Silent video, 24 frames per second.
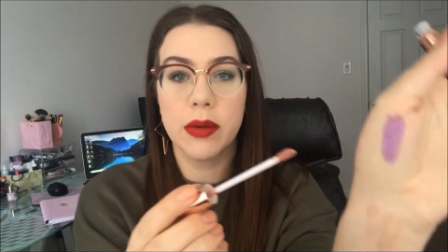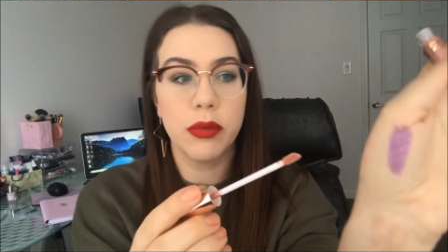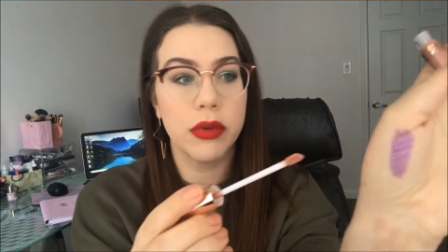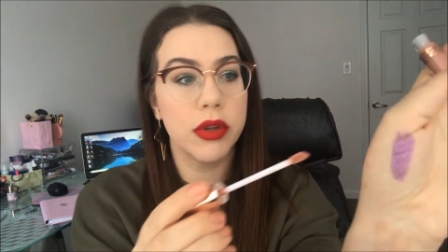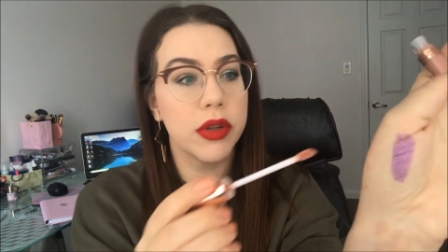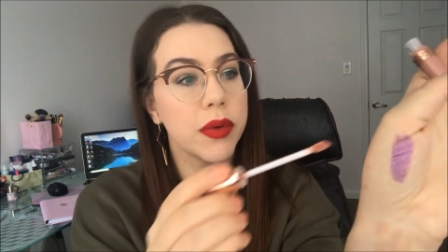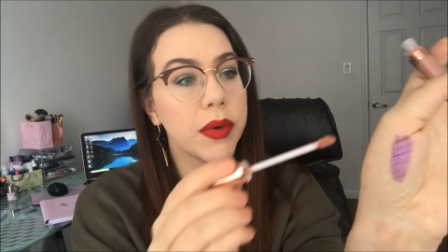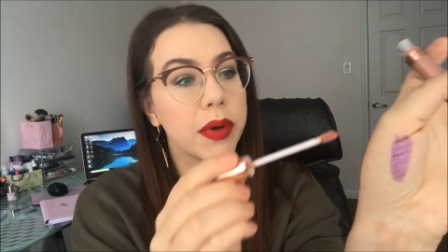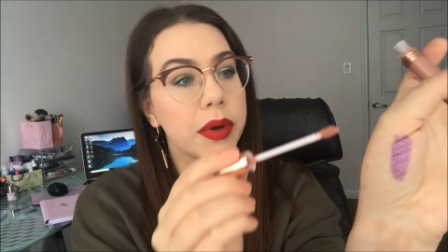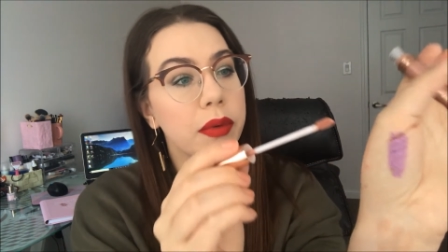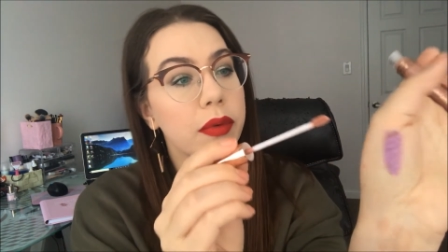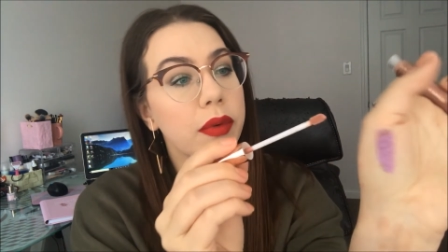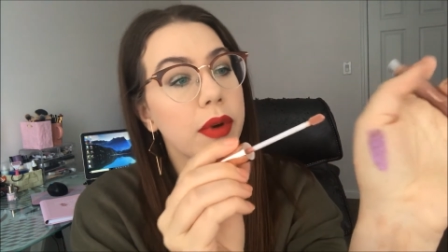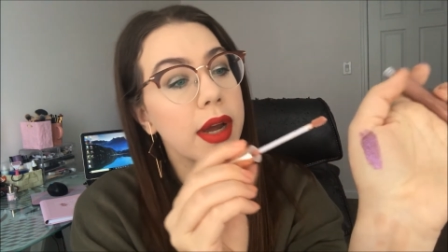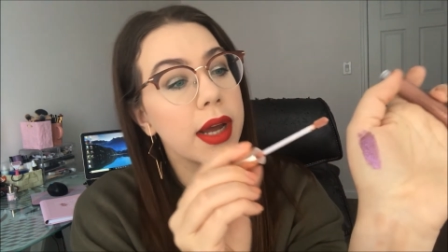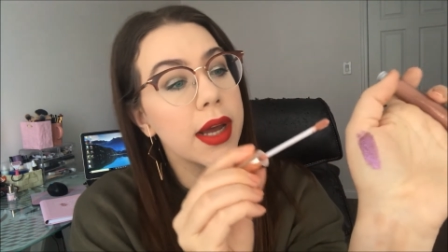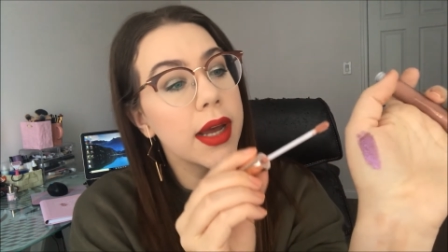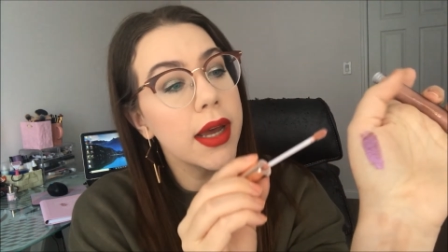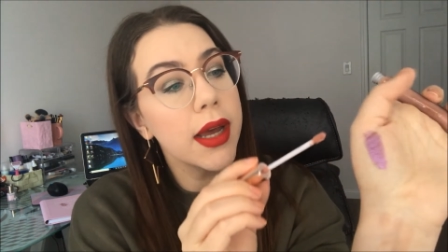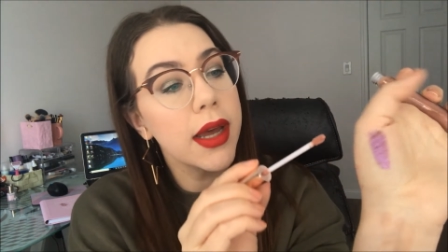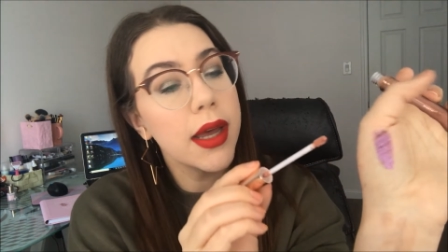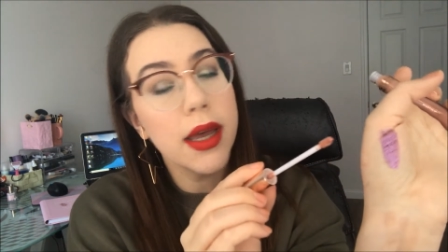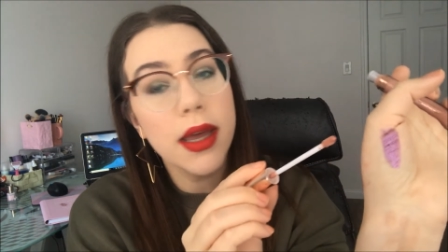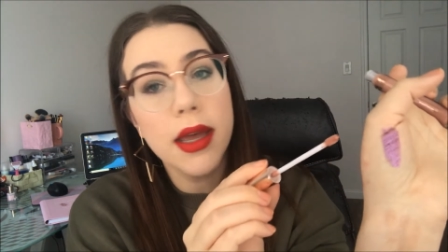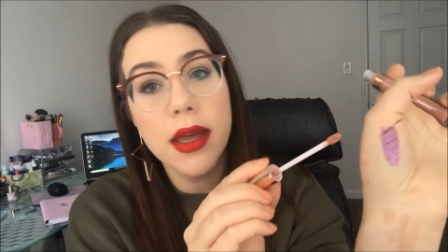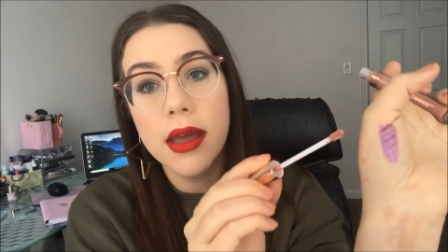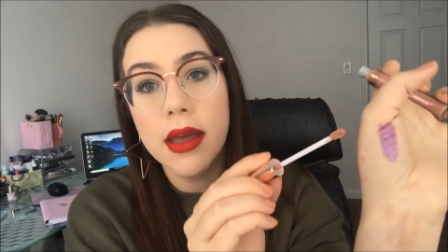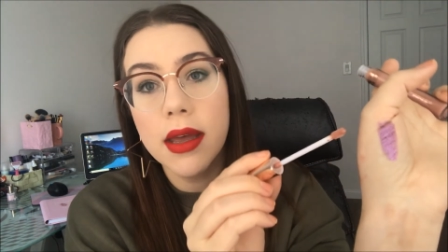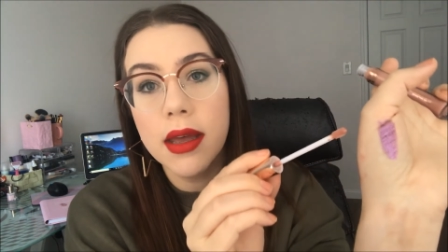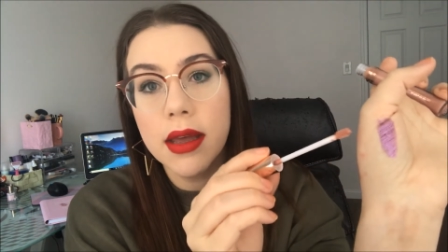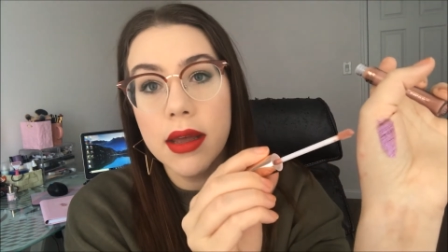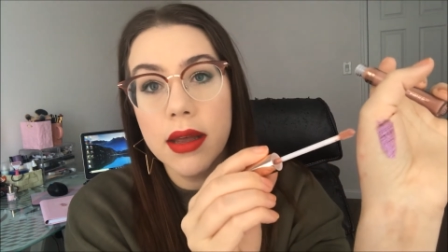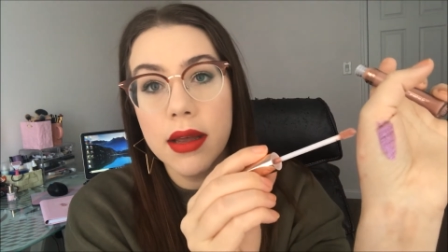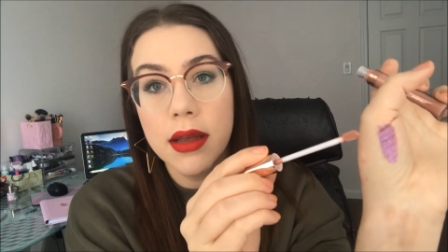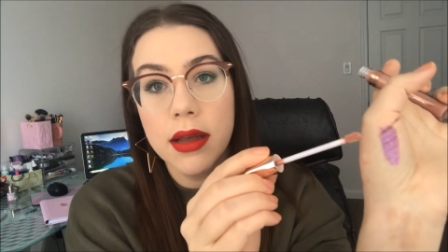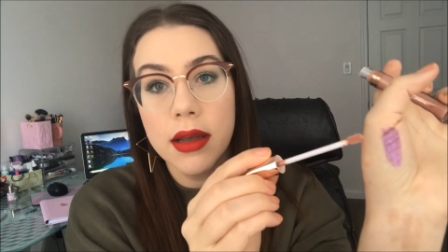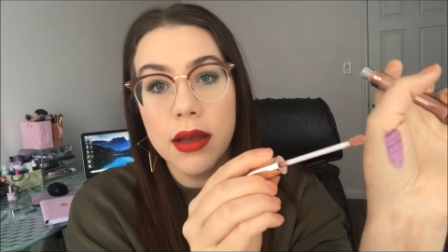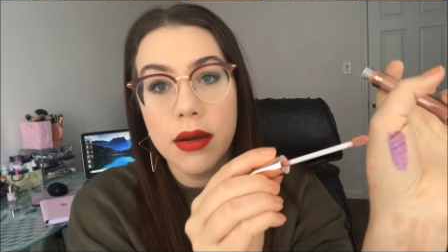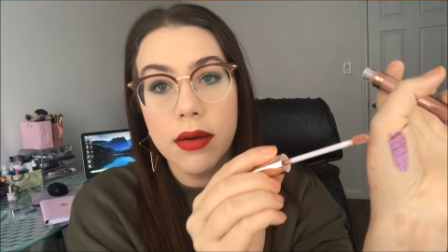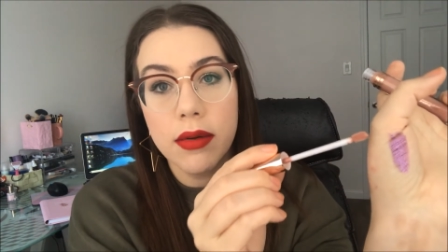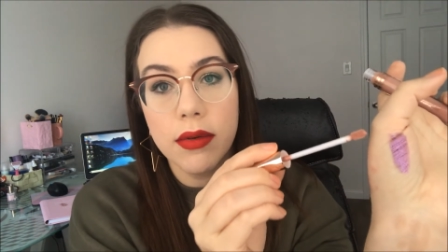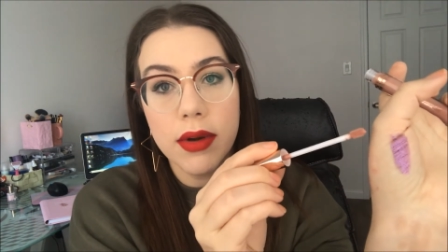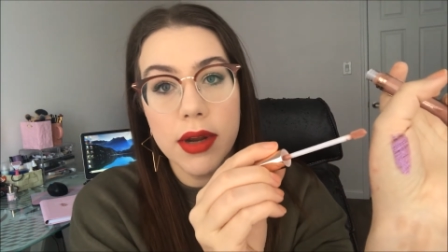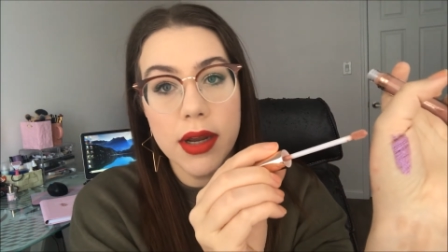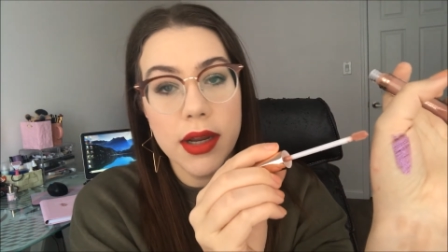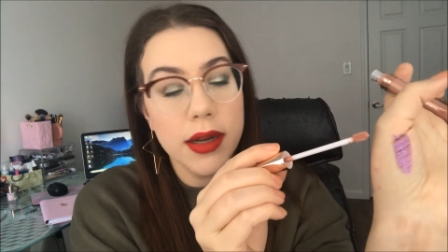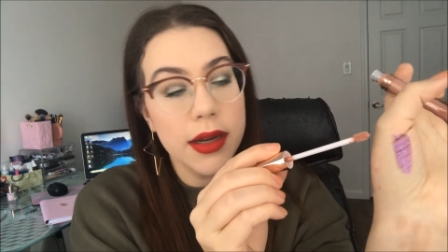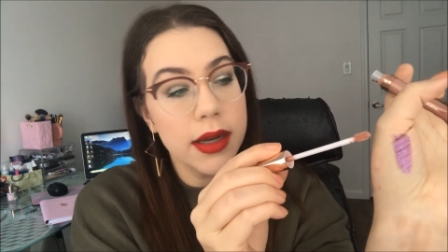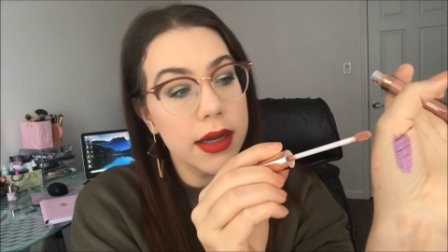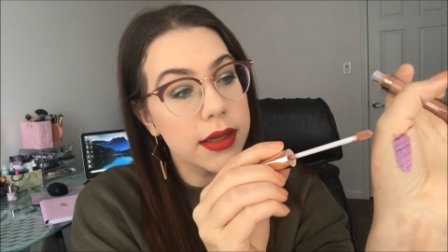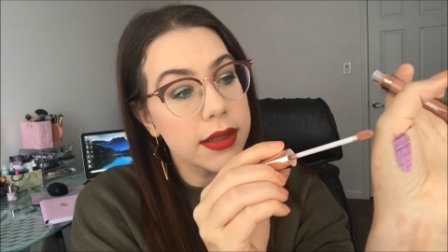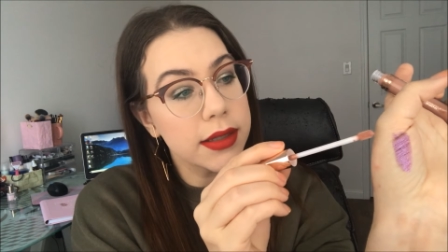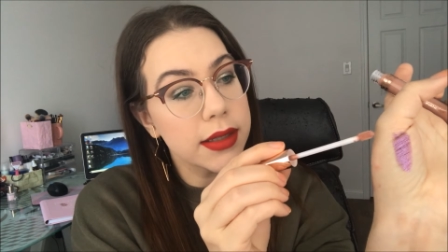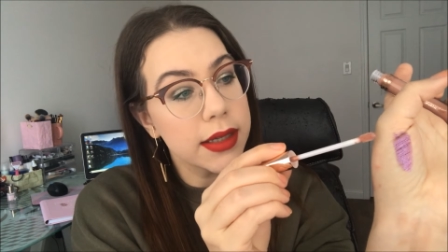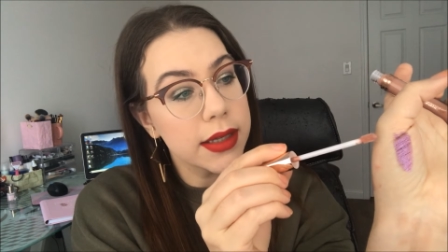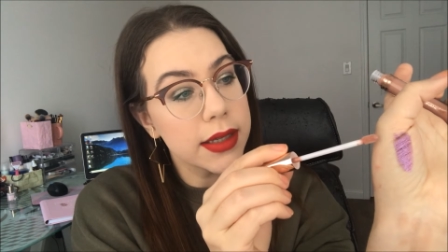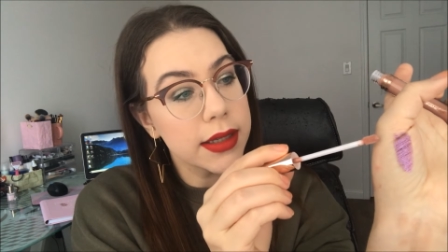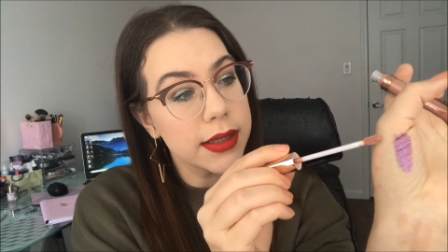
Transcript: We'll do it right next